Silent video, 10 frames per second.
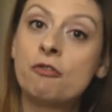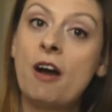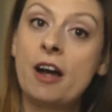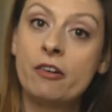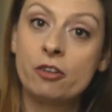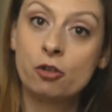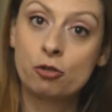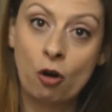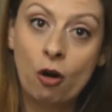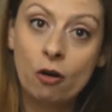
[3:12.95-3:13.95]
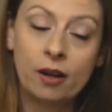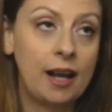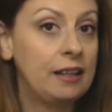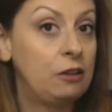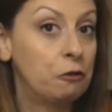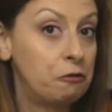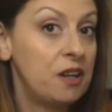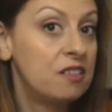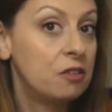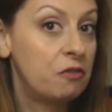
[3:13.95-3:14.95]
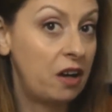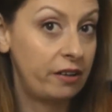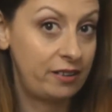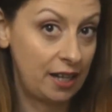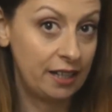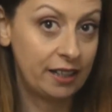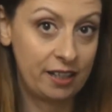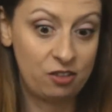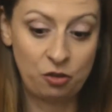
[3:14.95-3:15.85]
very strong and your face is very delicate,